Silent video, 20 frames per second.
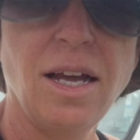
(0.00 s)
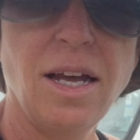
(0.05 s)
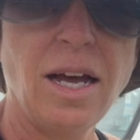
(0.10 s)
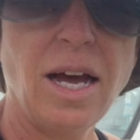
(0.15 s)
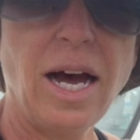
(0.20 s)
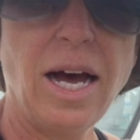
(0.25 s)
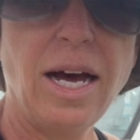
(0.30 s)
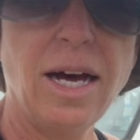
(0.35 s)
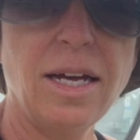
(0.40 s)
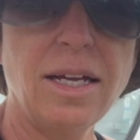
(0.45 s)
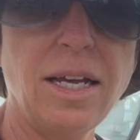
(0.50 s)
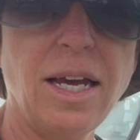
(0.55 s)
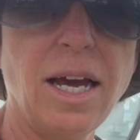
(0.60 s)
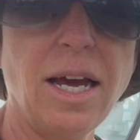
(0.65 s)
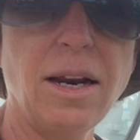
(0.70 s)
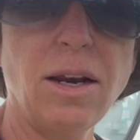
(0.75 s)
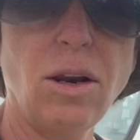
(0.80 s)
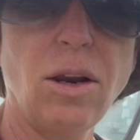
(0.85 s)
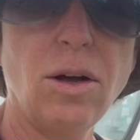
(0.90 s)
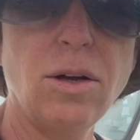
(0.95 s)
uh,
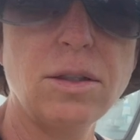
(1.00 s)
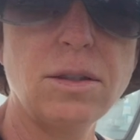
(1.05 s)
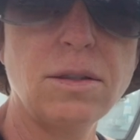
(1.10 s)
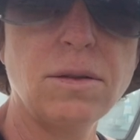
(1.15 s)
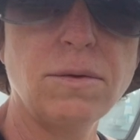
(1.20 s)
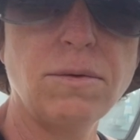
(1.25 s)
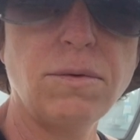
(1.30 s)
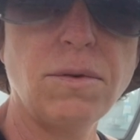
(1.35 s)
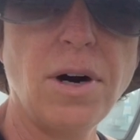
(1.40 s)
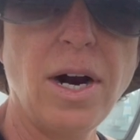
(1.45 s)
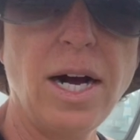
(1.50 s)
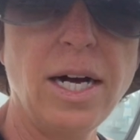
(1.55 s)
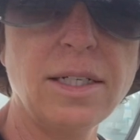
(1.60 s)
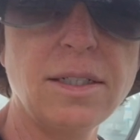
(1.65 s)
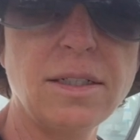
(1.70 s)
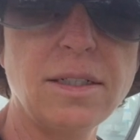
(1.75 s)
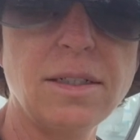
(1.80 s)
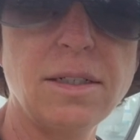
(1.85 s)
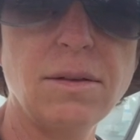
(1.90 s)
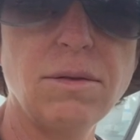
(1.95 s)
yeah, lots of
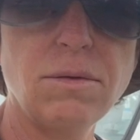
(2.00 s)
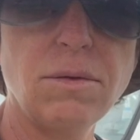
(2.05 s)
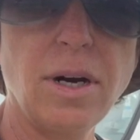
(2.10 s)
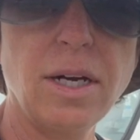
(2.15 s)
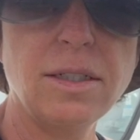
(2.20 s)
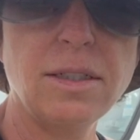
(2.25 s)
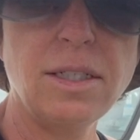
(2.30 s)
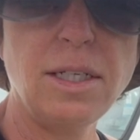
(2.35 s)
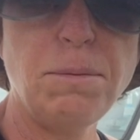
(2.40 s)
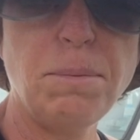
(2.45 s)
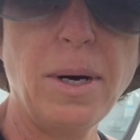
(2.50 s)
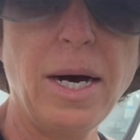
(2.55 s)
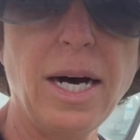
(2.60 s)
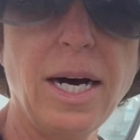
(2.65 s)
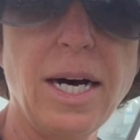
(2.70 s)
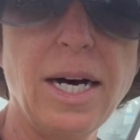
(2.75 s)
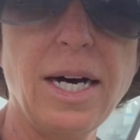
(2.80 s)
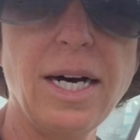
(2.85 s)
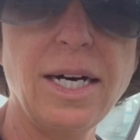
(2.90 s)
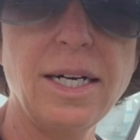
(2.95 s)
rust, rusty
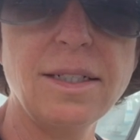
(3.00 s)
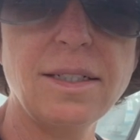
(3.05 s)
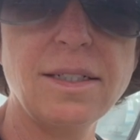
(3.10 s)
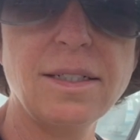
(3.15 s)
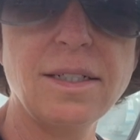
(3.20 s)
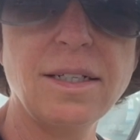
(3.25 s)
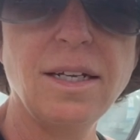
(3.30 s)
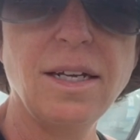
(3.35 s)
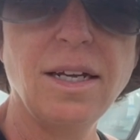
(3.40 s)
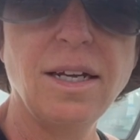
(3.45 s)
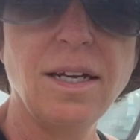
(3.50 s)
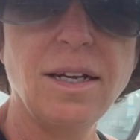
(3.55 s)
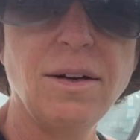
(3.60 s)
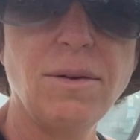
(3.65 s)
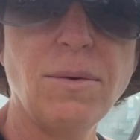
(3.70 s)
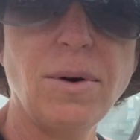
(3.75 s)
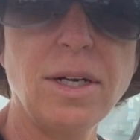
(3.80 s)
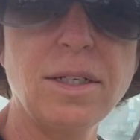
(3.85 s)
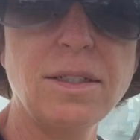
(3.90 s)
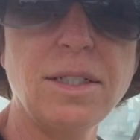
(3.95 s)
parts,
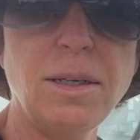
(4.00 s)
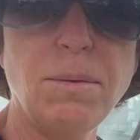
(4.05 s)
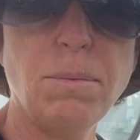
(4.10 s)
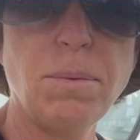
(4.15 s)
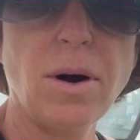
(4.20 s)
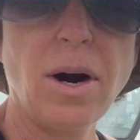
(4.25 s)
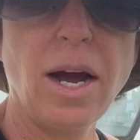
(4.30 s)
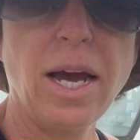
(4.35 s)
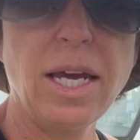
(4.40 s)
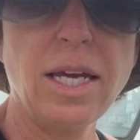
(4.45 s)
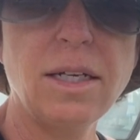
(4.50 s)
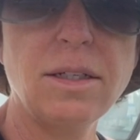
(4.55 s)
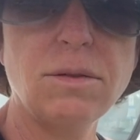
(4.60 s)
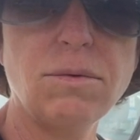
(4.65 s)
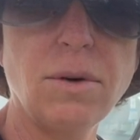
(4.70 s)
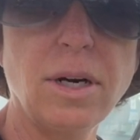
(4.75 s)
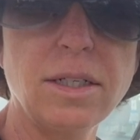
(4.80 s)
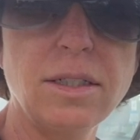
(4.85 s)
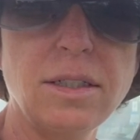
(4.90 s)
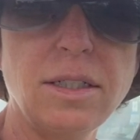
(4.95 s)
rusty brakes,
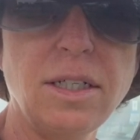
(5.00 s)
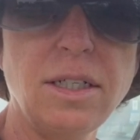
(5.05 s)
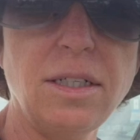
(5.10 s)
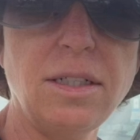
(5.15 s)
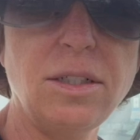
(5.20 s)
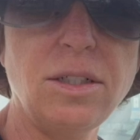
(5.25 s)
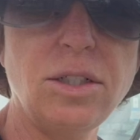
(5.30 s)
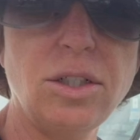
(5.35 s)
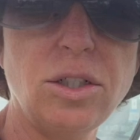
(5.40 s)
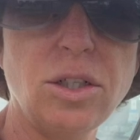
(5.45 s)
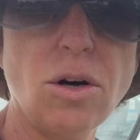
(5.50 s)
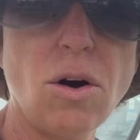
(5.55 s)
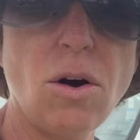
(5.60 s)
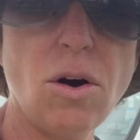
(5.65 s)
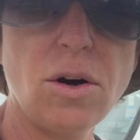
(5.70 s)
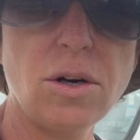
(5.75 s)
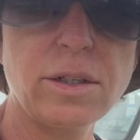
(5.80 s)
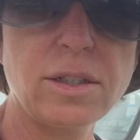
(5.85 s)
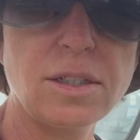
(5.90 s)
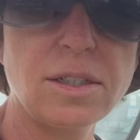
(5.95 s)
rusty
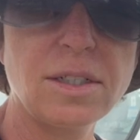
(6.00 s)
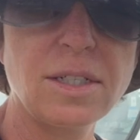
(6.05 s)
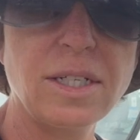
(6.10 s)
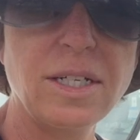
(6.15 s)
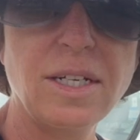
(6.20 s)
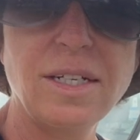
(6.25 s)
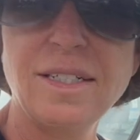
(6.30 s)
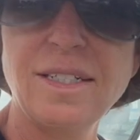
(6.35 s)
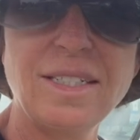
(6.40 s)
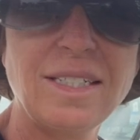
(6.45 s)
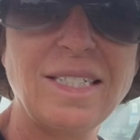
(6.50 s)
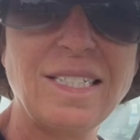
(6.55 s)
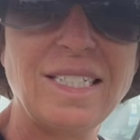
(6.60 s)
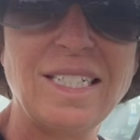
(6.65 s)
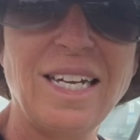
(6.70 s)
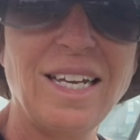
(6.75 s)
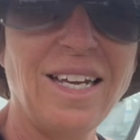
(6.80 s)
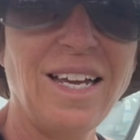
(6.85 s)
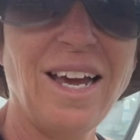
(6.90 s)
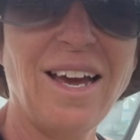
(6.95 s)
shocks,
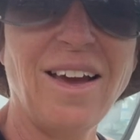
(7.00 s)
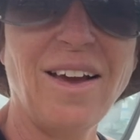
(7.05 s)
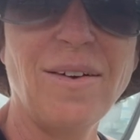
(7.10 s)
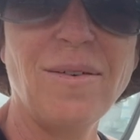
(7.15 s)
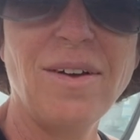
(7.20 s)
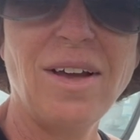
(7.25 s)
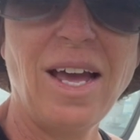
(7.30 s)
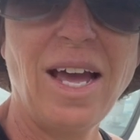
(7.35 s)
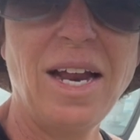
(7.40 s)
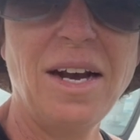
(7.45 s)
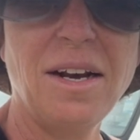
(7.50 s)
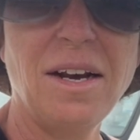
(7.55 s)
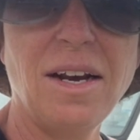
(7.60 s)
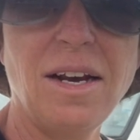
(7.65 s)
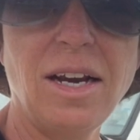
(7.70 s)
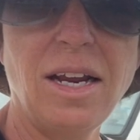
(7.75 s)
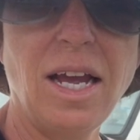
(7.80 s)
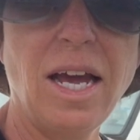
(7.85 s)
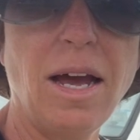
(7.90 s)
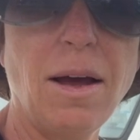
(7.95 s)
yeah,
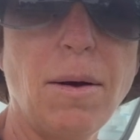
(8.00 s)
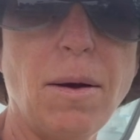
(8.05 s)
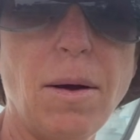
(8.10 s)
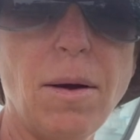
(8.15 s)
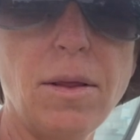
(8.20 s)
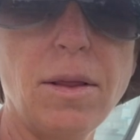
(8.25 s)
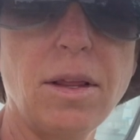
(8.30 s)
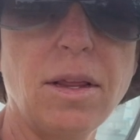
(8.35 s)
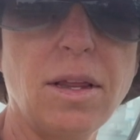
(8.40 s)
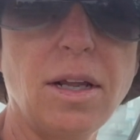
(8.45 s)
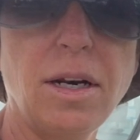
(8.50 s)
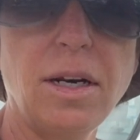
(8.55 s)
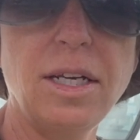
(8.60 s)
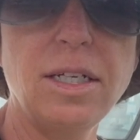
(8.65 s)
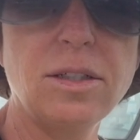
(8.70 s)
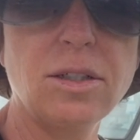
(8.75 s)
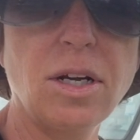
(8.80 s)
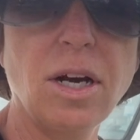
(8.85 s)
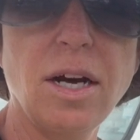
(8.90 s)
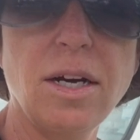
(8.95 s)
and yeah, the
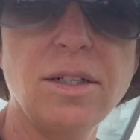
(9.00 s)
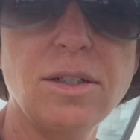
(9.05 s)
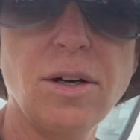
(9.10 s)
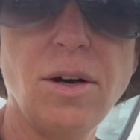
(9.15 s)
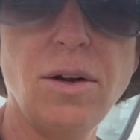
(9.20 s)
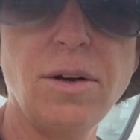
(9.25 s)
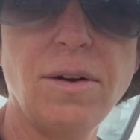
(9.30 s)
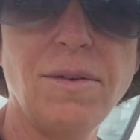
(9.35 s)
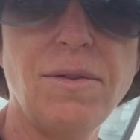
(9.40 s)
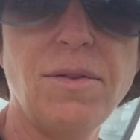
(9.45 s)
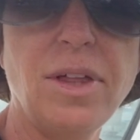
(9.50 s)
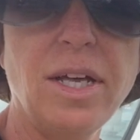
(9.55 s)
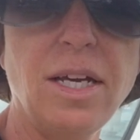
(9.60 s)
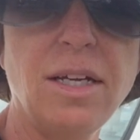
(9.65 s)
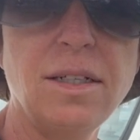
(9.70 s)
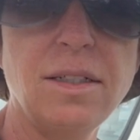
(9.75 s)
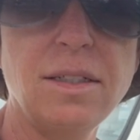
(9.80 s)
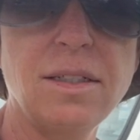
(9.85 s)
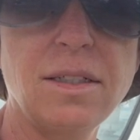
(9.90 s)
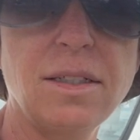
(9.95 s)
list goes on of
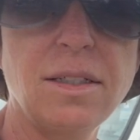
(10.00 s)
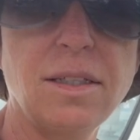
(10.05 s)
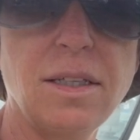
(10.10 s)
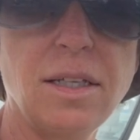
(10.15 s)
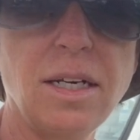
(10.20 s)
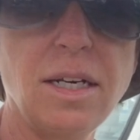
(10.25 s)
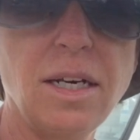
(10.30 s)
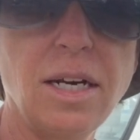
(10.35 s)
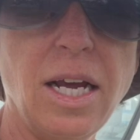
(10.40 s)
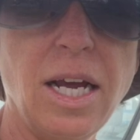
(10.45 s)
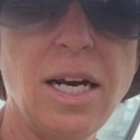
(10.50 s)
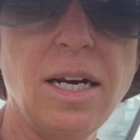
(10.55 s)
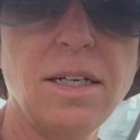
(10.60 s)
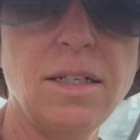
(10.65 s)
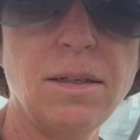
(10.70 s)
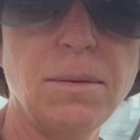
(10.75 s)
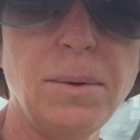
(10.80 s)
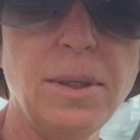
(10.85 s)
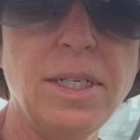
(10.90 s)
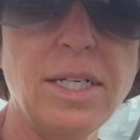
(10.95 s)
things that needed
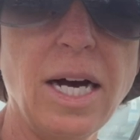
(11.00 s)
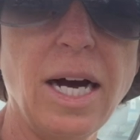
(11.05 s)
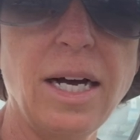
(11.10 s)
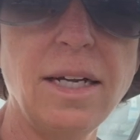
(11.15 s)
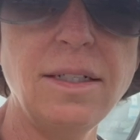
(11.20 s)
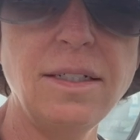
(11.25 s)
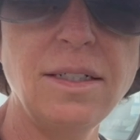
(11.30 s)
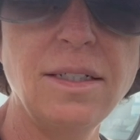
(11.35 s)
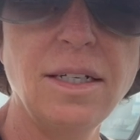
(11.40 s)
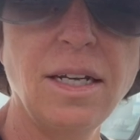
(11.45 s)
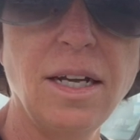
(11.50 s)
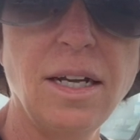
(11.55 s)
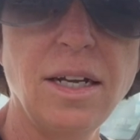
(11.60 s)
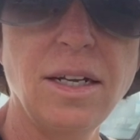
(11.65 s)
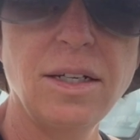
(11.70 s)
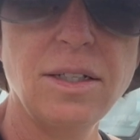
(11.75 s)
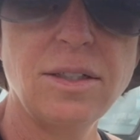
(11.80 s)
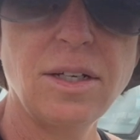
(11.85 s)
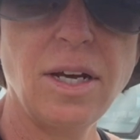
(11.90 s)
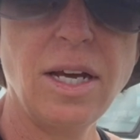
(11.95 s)
to be done.
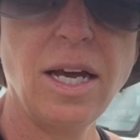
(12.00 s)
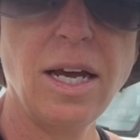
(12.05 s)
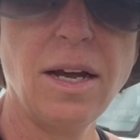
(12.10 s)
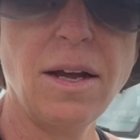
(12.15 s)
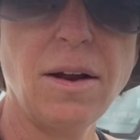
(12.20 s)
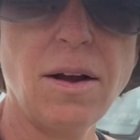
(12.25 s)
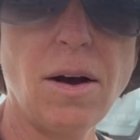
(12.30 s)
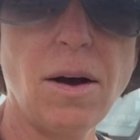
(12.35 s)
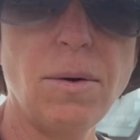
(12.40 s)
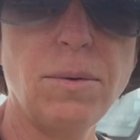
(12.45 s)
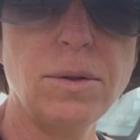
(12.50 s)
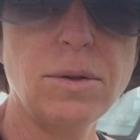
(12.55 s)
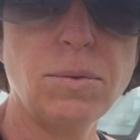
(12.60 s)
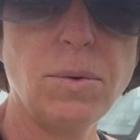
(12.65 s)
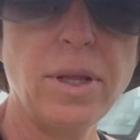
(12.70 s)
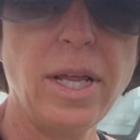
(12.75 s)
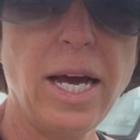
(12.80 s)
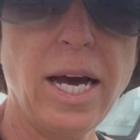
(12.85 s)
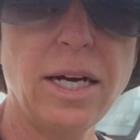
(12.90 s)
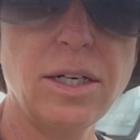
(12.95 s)
So yeah, I was
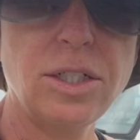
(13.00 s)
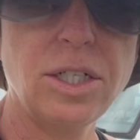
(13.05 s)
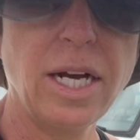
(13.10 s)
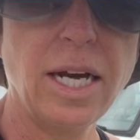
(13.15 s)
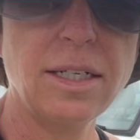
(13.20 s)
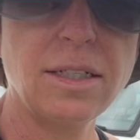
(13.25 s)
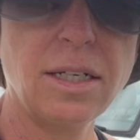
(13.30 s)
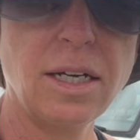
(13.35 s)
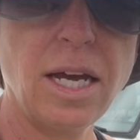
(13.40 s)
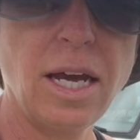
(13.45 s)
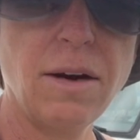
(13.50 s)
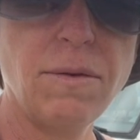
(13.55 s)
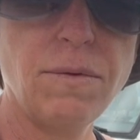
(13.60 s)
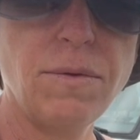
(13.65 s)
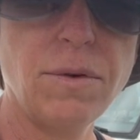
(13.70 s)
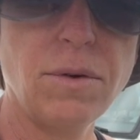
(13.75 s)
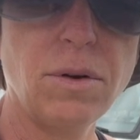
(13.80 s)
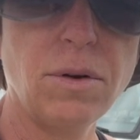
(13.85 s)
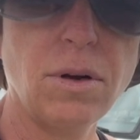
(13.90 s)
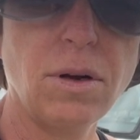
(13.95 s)
without Shaz again
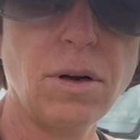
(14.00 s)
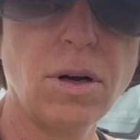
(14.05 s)
for